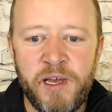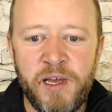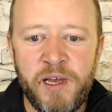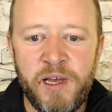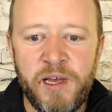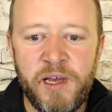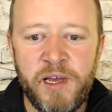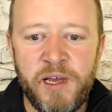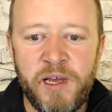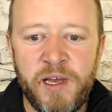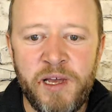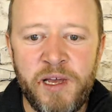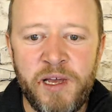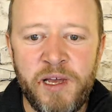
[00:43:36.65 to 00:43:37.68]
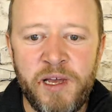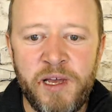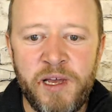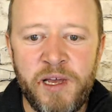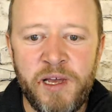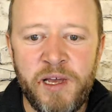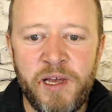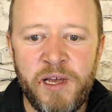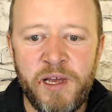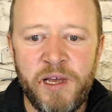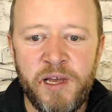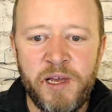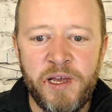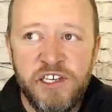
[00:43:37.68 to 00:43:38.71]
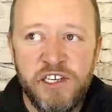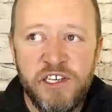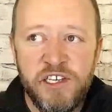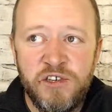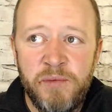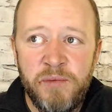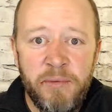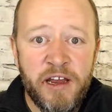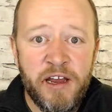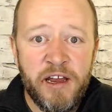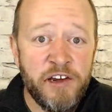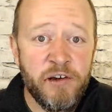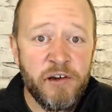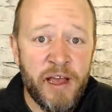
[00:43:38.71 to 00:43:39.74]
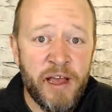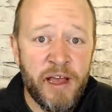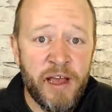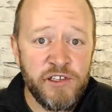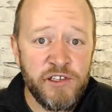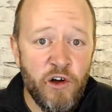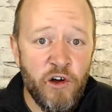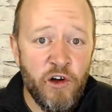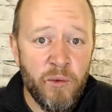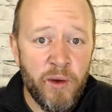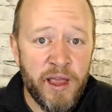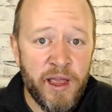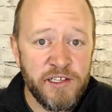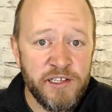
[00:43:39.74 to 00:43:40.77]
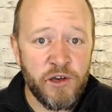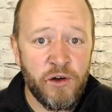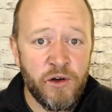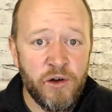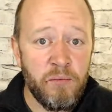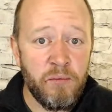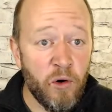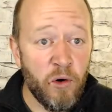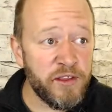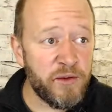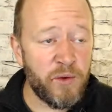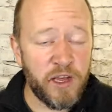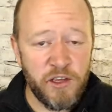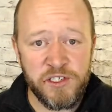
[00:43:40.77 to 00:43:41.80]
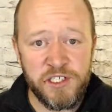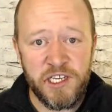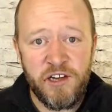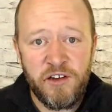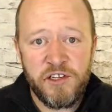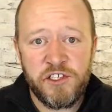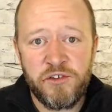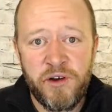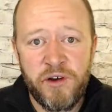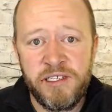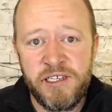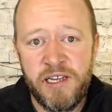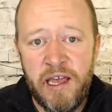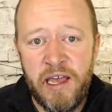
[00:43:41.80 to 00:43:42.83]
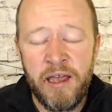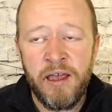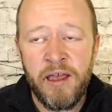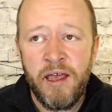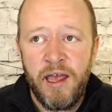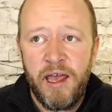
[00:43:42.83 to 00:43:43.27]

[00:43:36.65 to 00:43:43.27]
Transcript: and that is I actually used to be about 100 pounds overweight, so more than what you see on the screen today.